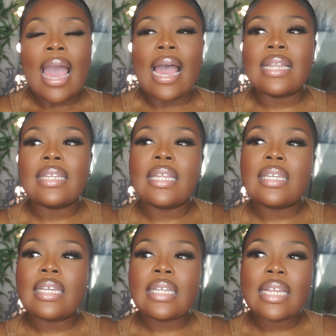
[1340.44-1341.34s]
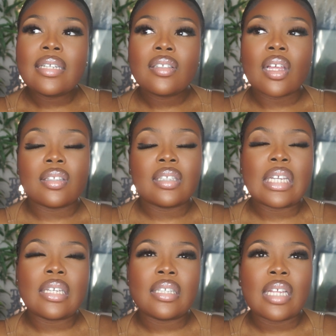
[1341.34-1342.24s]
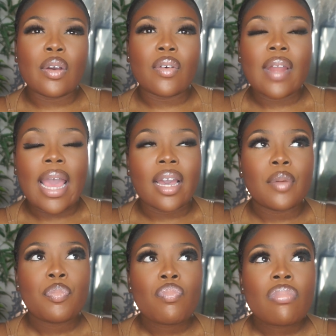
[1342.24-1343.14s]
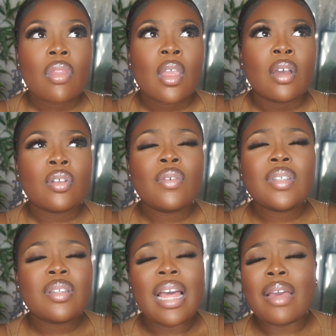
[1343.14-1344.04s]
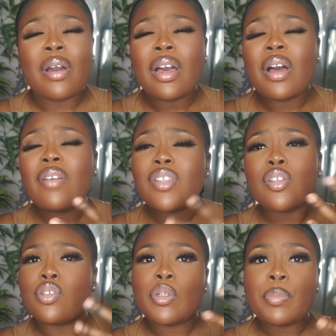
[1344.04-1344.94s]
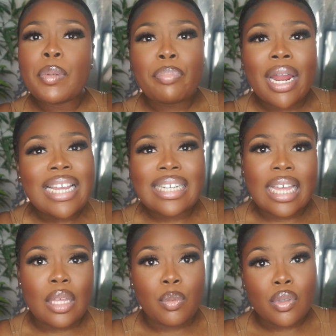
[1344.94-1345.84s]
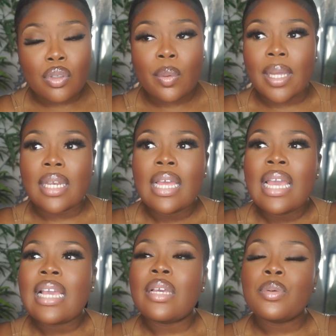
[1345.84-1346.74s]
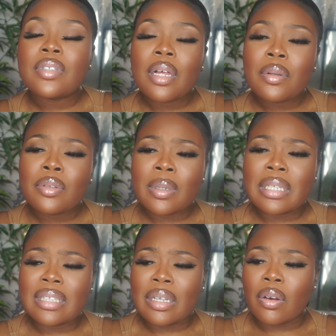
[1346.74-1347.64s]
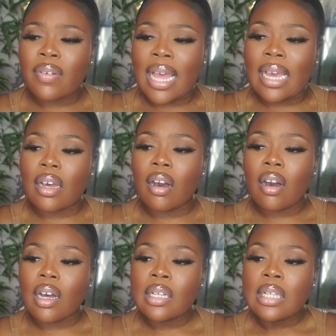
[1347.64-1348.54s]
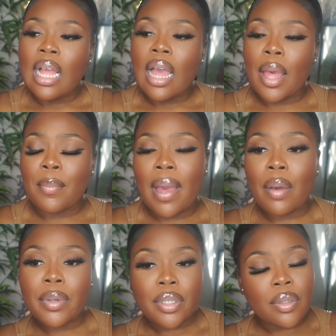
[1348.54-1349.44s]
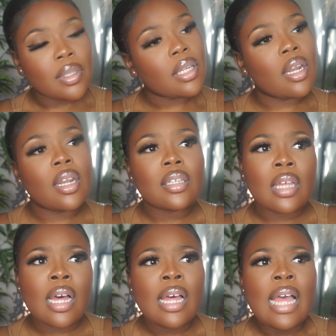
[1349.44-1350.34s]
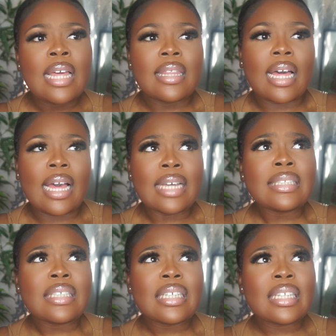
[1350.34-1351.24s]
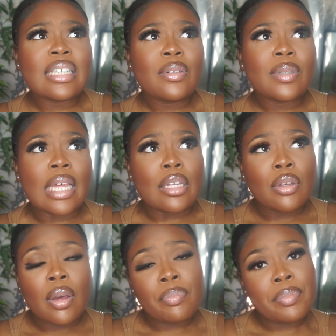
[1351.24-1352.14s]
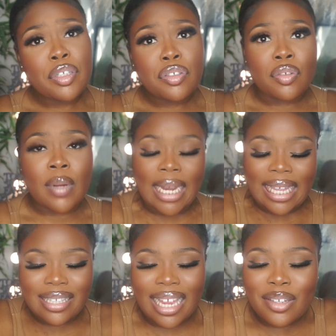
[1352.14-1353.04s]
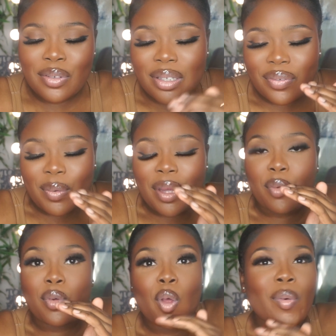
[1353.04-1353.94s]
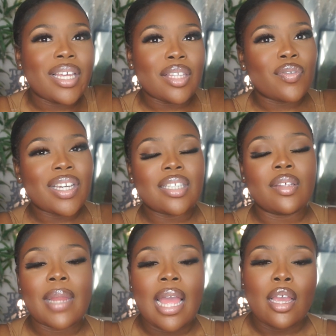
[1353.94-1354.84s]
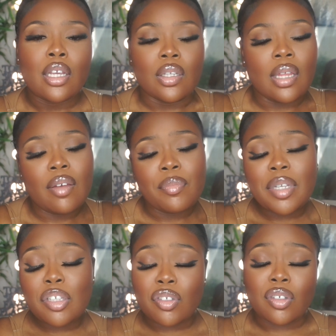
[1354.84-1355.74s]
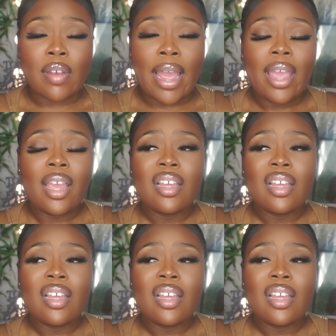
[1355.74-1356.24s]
and then he then starts saying this thing of like, so like after the stupid bragging that he was doing, he was now doing this thing of like, how are you, that, and then he was like, you know, I've missed you, right? Like he started doing this thing where he would lower his voice and he'd be, you know, I've missed you, right?